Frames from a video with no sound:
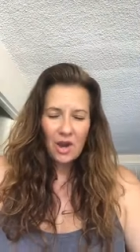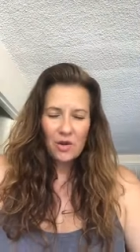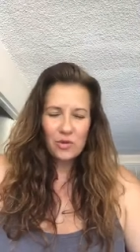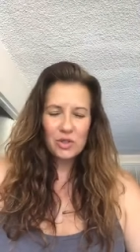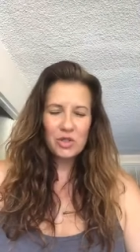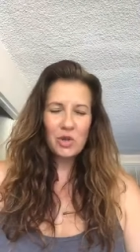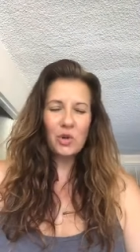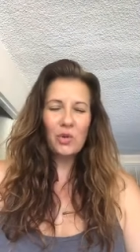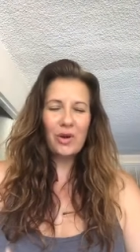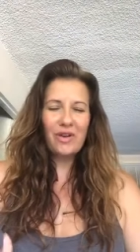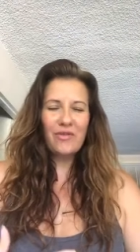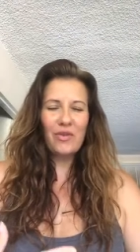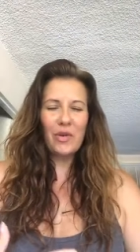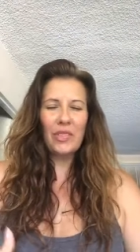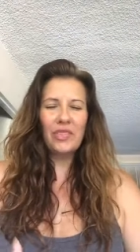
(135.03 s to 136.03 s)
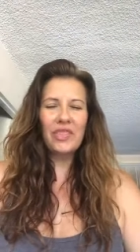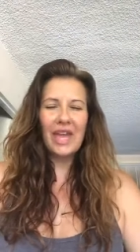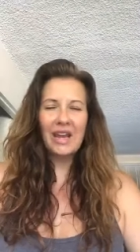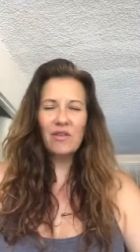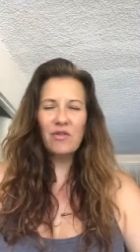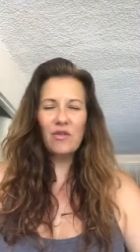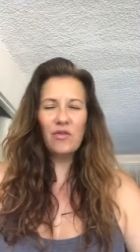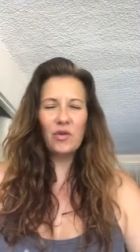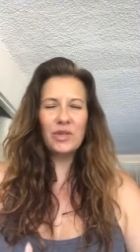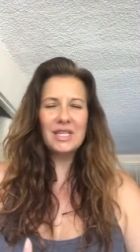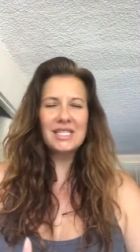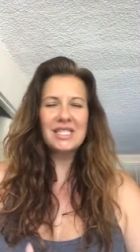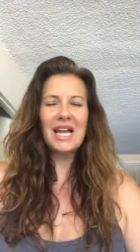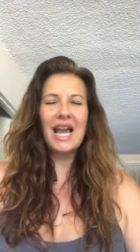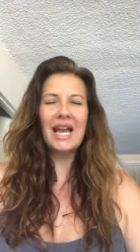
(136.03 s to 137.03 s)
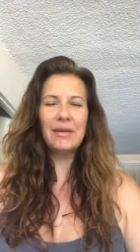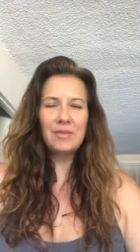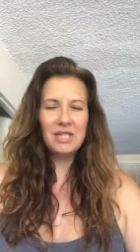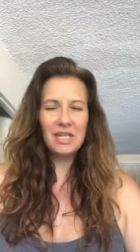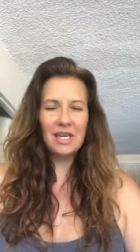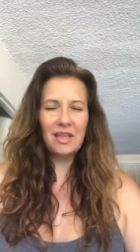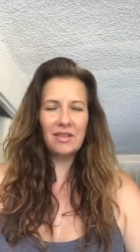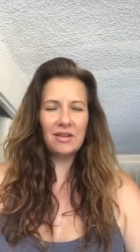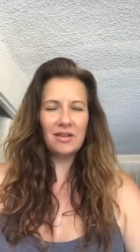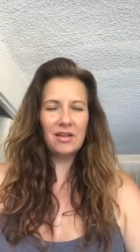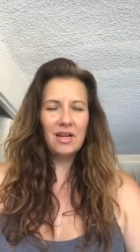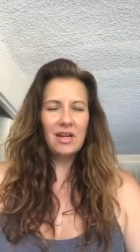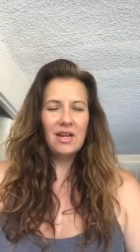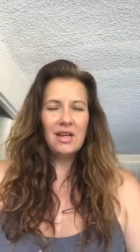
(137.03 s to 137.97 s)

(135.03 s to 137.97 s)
We're so grateful and thankful for this time together,